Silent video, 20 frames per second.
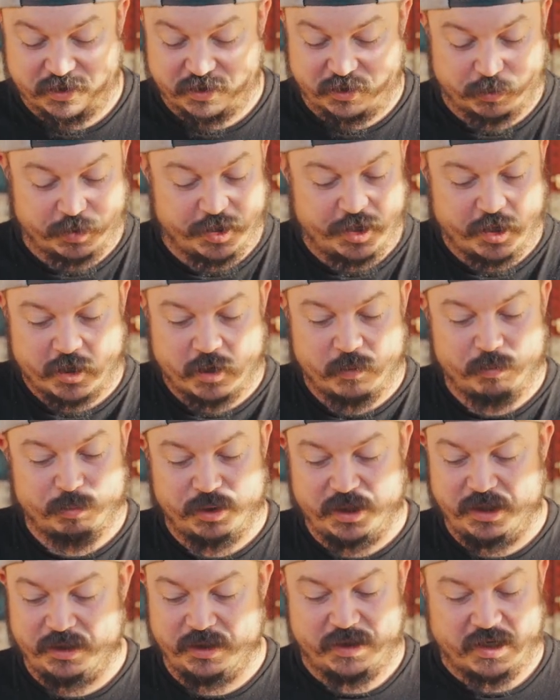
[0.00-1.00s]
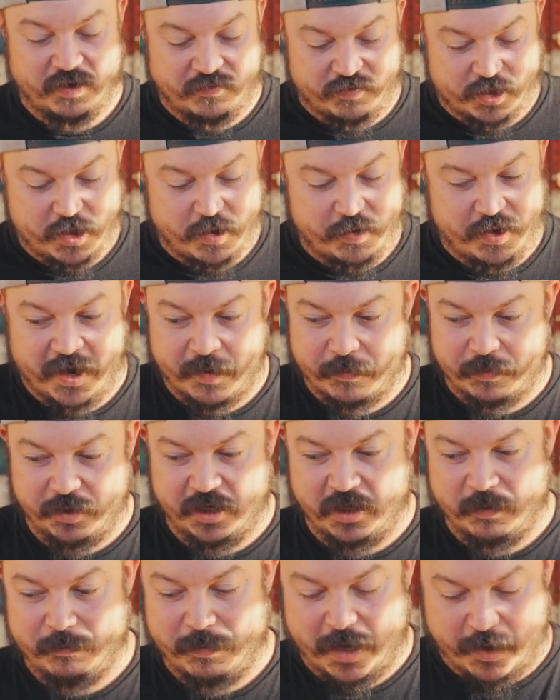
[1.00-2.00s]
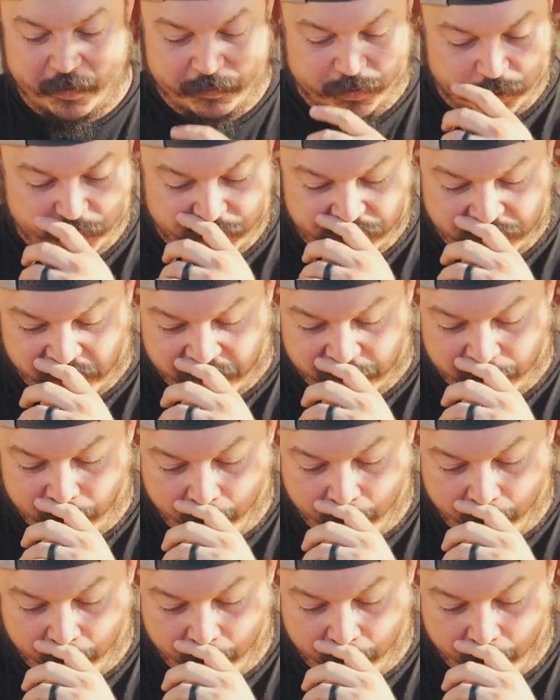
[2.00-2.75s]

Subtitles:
three are completely different. You can't really compare them to each other.